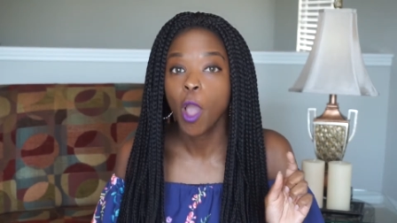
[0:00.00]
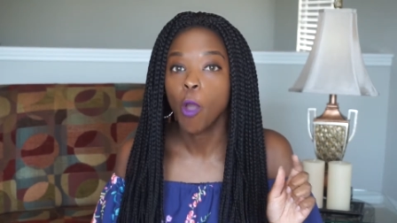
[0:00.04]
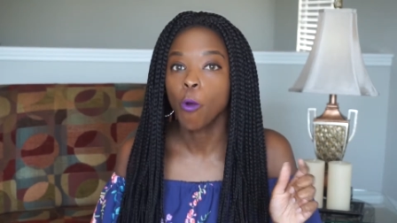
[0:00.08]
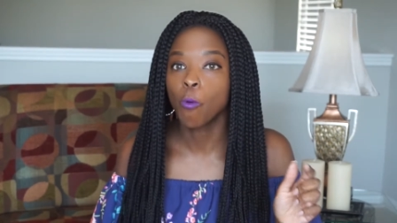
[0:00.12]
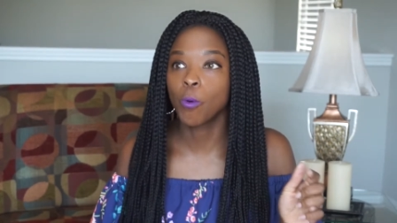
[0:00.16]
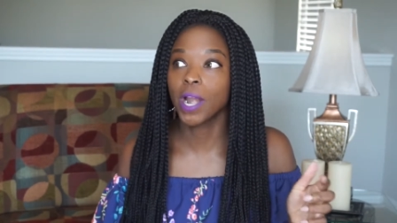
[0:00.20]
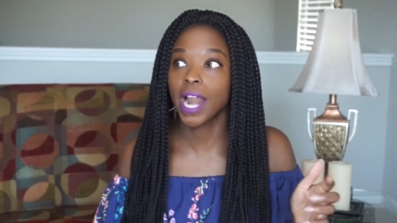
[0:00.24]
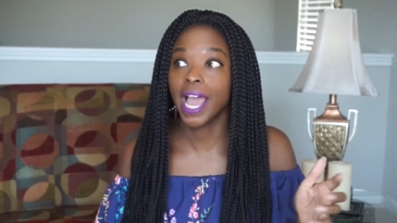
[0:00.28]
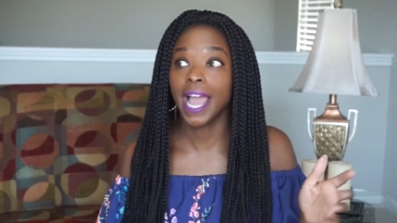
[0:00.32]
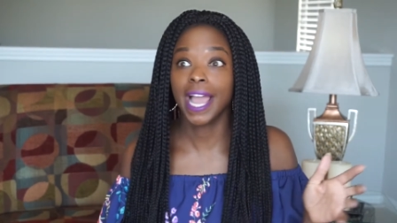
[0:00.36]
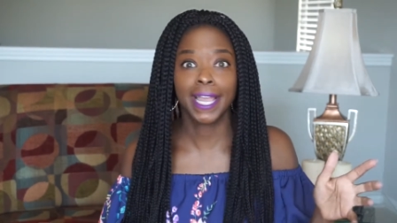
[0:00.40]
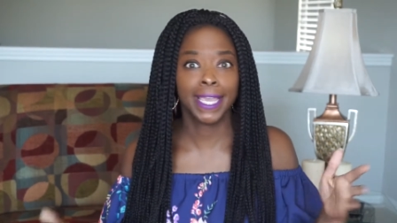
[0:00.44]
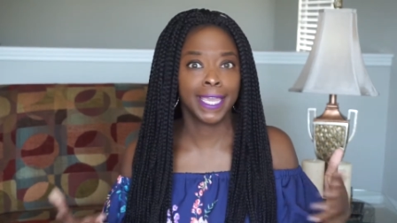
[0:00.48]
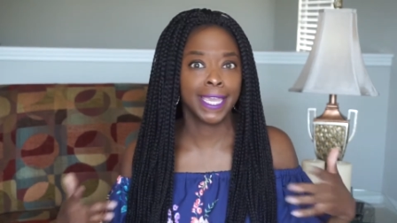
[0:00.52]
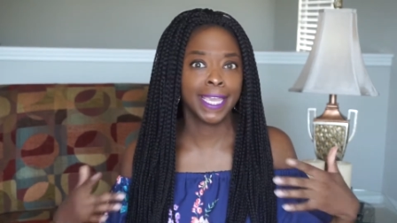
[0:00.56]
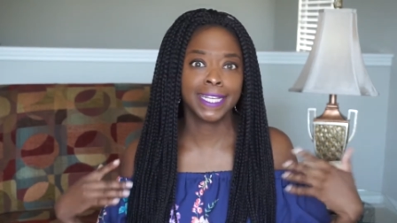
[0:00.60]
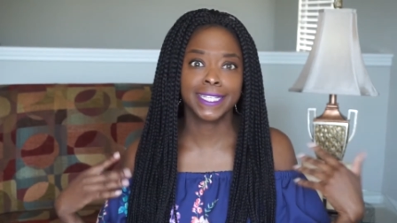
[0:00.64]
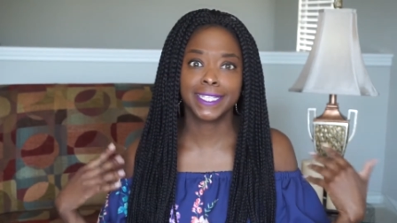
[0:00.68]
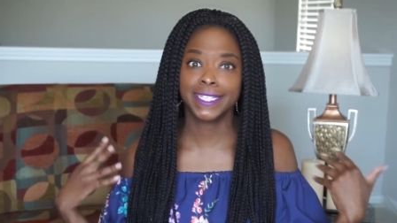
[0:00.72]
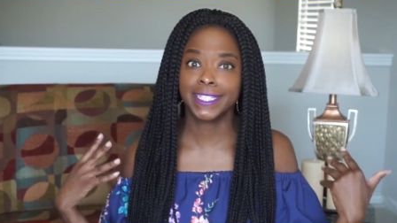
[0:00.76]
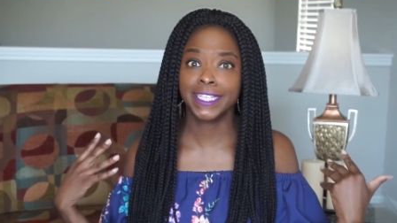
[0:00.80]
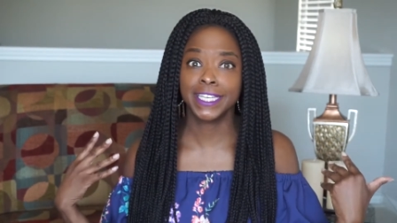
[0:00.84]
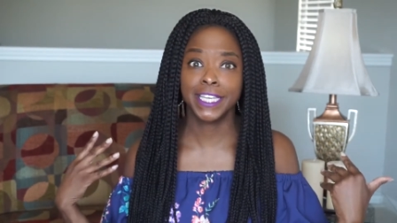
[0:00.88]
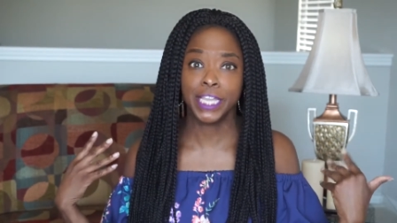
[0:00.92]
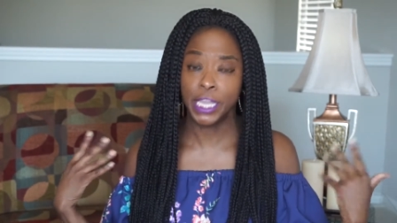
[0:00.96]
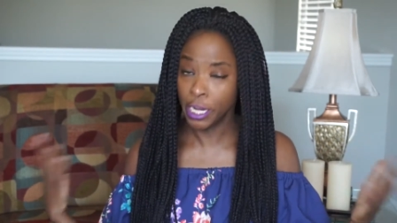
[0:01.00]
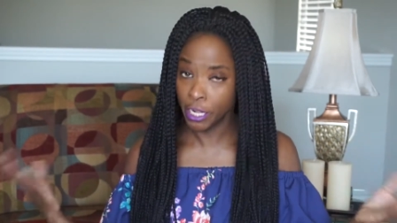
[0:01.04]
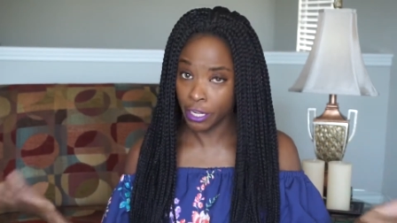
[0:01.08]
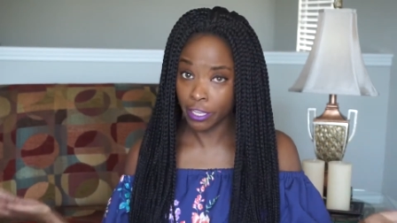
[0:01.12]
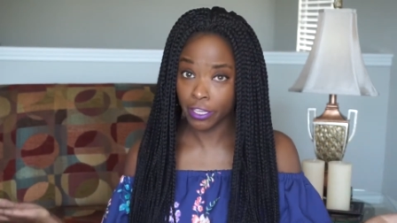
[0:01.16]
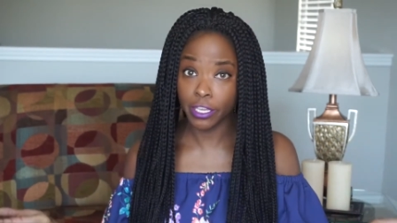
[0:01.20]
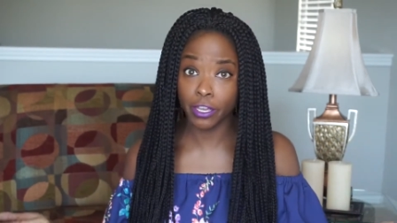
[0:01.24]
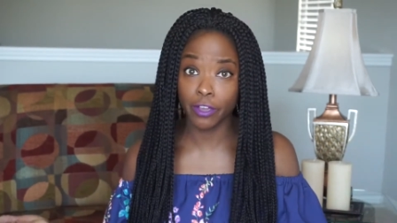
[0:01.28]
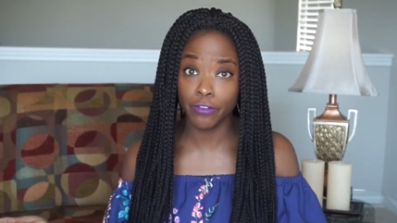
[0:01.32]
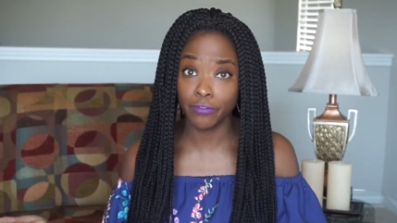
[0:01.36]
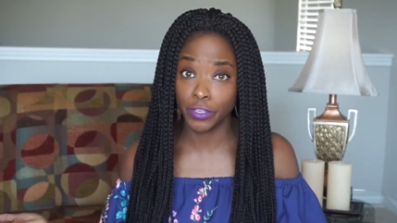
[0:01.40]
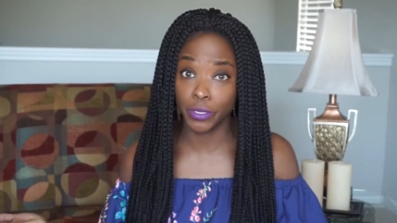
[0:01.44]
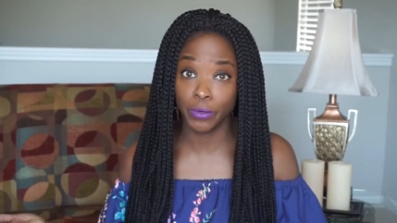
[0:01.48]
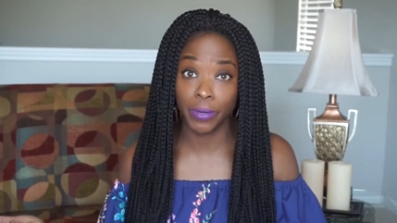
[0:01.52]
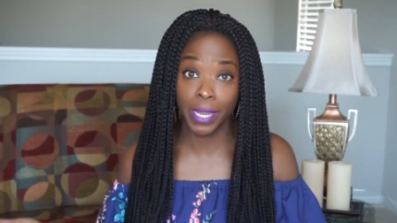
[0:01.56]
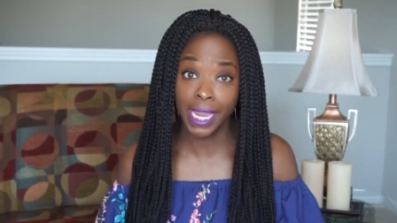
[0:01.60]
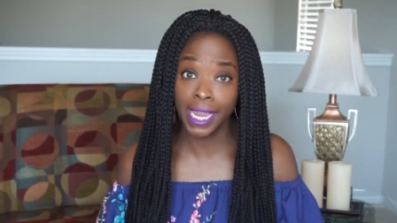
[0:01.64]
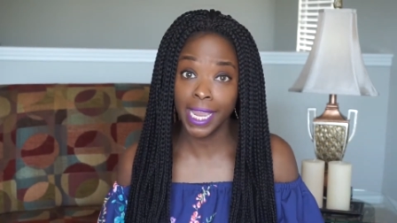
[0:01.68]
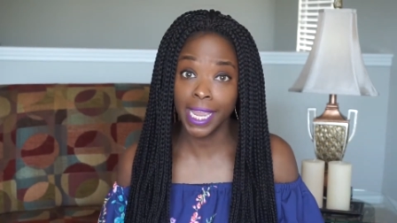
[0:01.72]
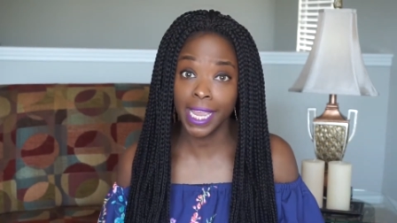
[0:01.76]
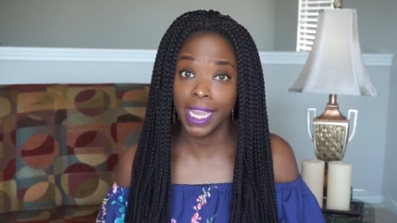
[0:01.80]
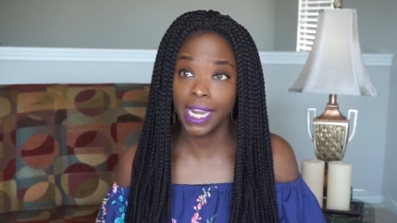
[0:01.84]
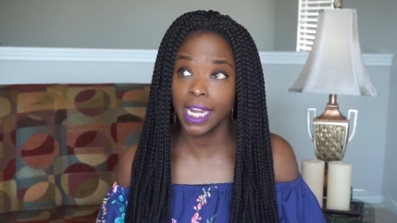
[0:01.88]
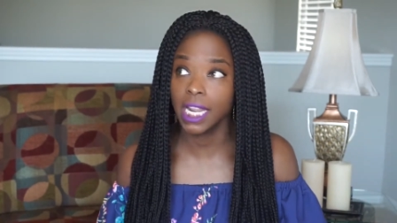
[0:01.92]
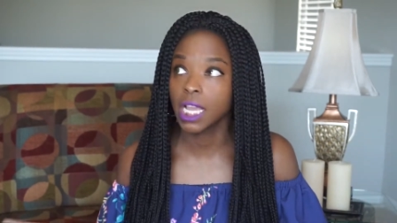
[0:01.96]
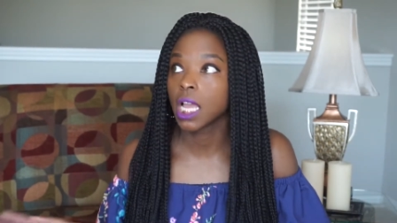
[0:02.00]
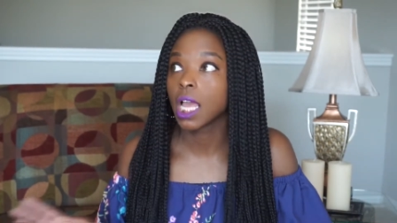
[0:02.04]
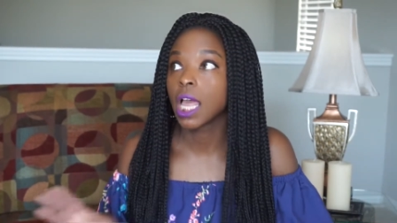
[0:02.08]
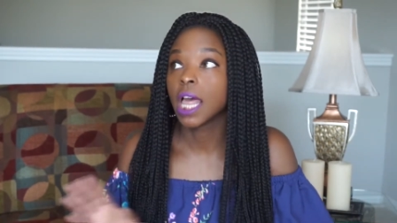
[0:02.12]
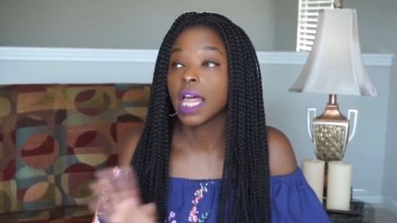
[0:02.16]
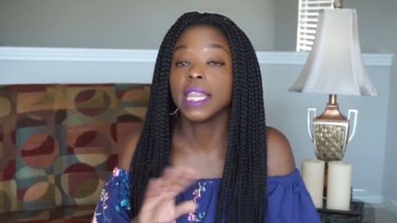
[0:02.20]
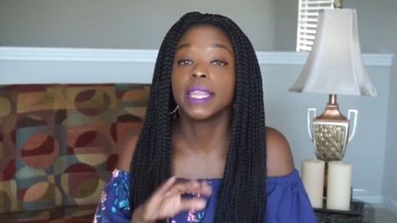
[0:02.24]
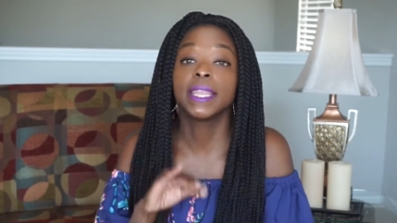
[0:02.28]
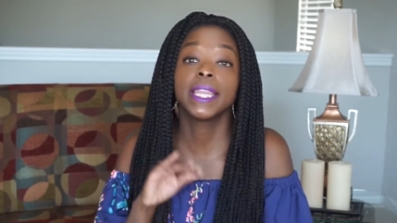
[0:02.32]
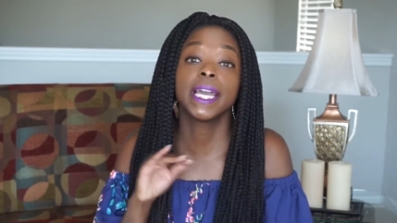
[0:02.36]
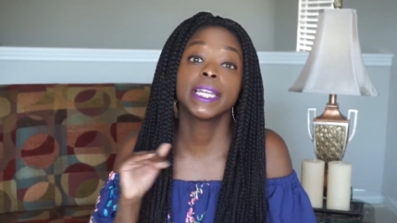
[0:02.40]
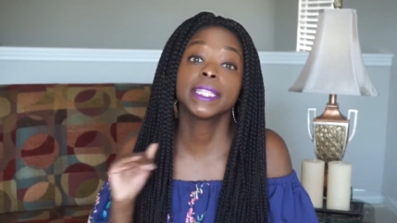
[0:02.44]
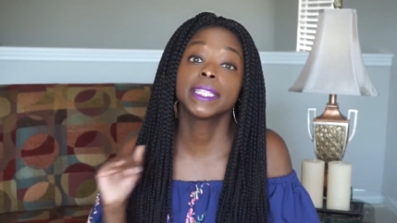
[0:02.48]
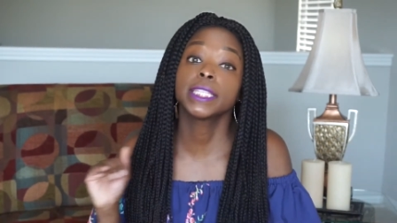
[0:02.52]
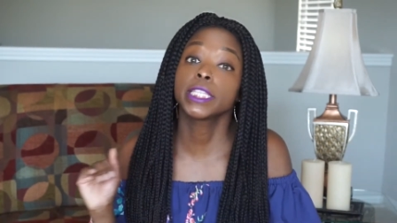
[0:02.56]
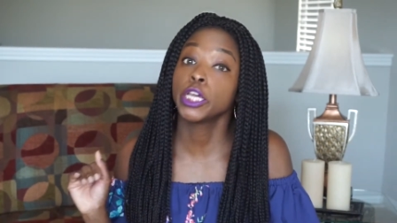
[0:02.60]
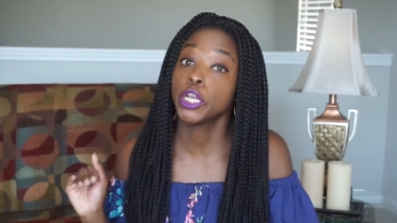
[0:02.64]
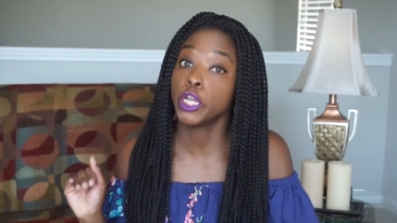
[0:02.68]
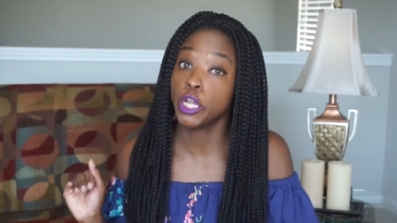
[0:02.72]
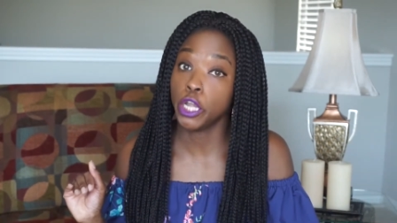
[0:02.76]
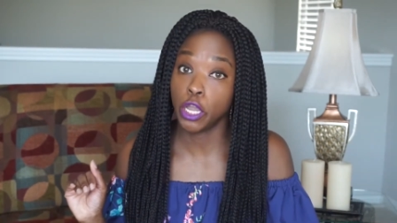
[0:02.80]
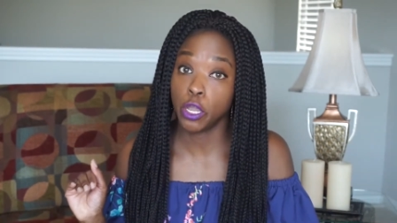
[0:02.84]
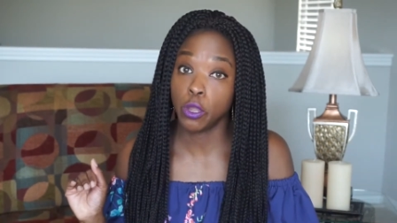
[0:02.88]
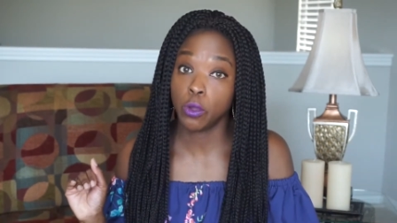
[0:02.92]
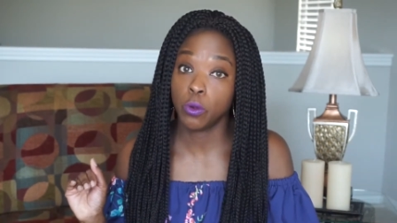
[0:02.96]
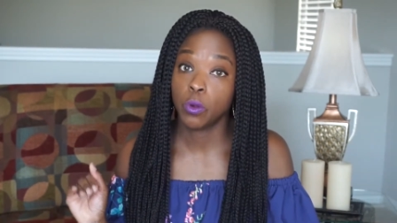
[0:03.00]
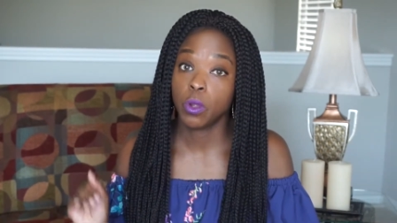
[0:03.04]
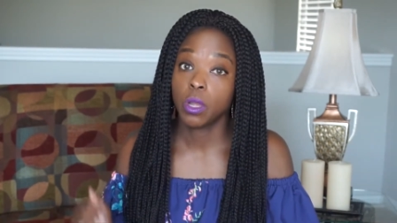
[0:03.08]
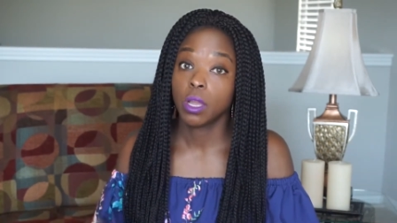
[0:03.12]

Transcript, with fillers: when I can't see any of your head, that's a no.